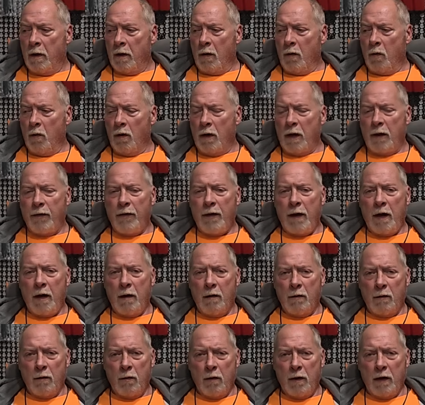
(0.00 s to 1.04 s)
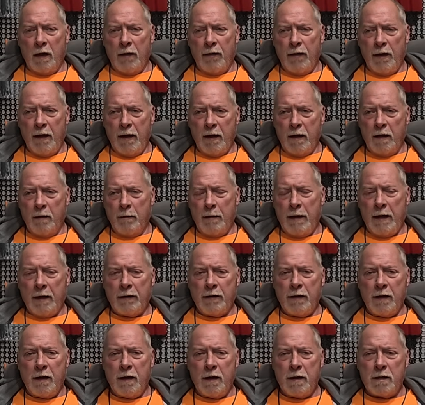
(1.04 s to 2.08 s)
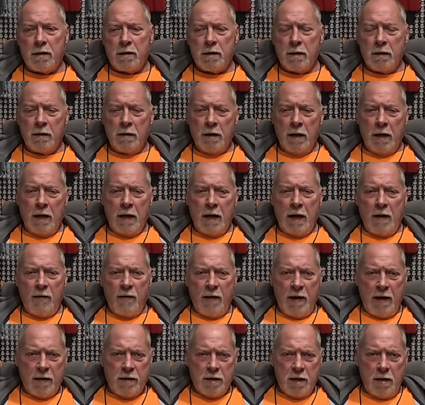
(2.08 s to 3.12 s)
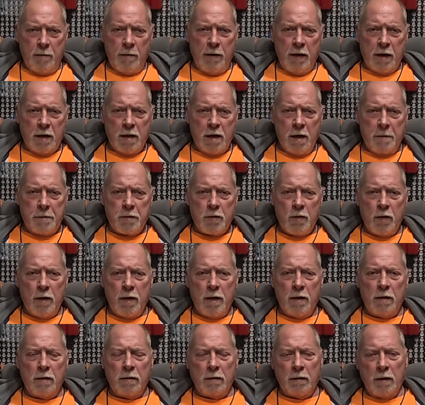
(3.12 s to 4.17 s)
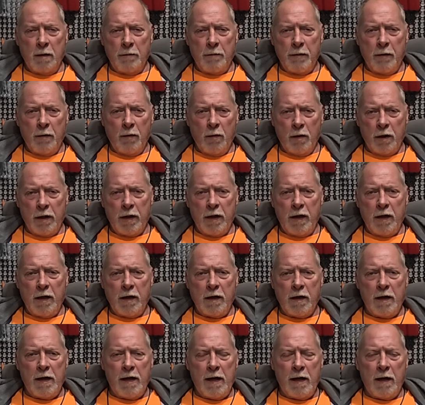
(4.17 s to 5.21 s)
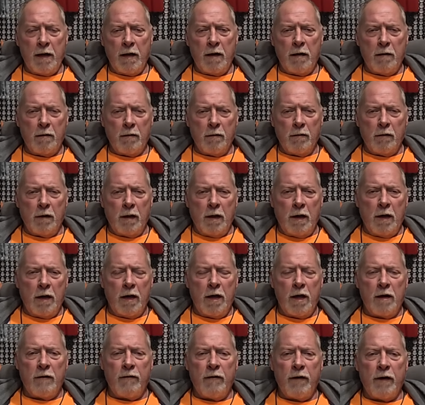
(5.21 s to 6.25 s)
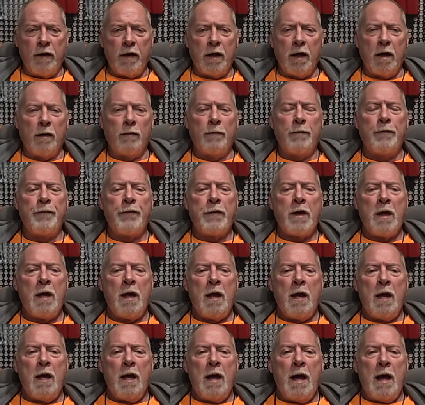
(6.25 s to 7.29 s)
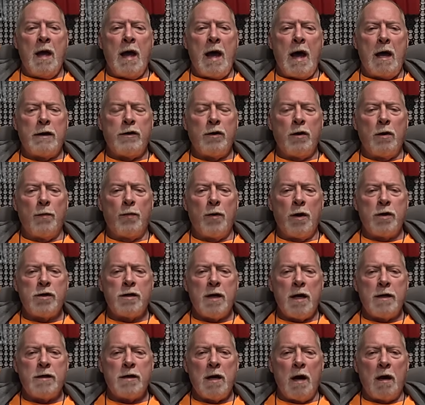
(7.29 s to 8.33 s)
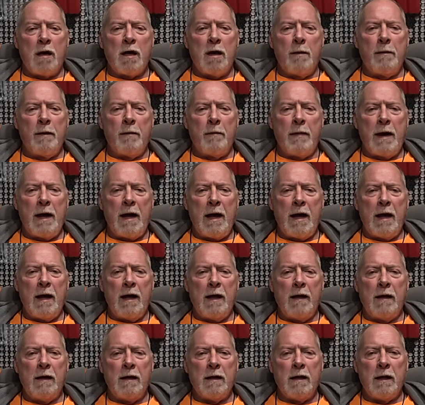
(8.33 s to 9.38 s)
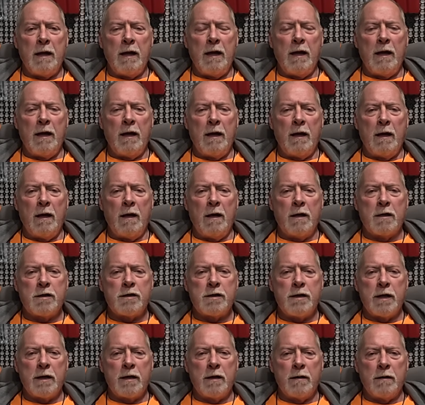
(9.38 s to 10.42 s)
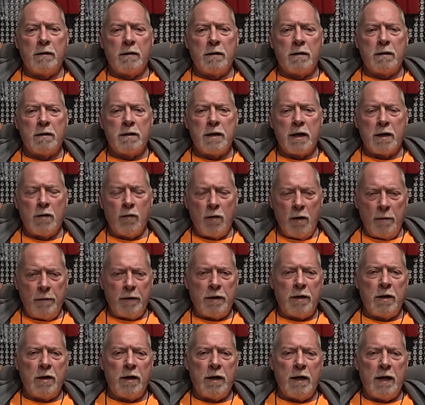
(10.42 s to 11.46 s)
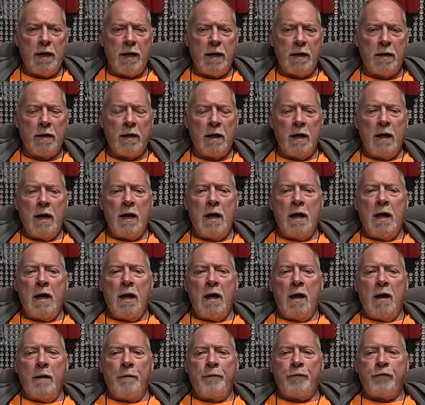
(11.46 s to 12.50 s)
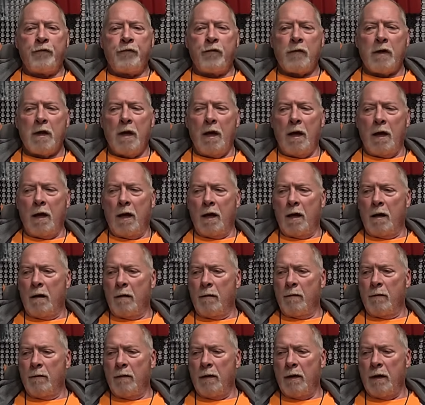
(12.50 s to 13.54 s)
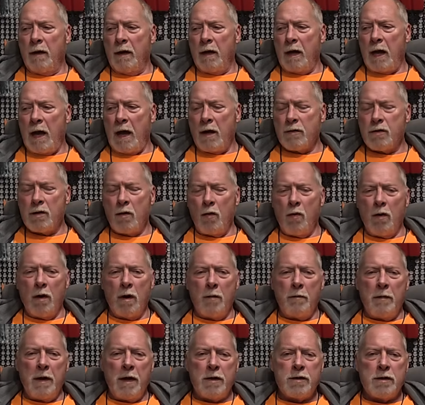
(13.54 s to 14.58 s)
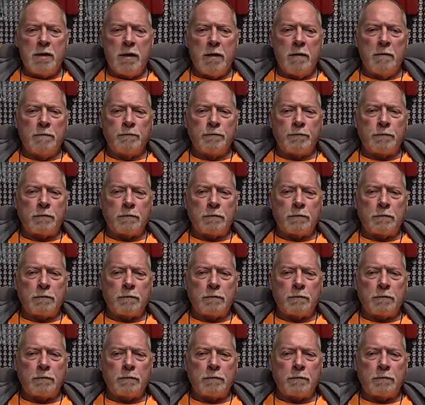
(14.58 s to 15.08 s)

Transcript: what I thought, what I think about this, and I've had some hiccups with it, but we'll get into that in another video. I do appreciate y'all coming by and sticking with me to the end. I also want to mention,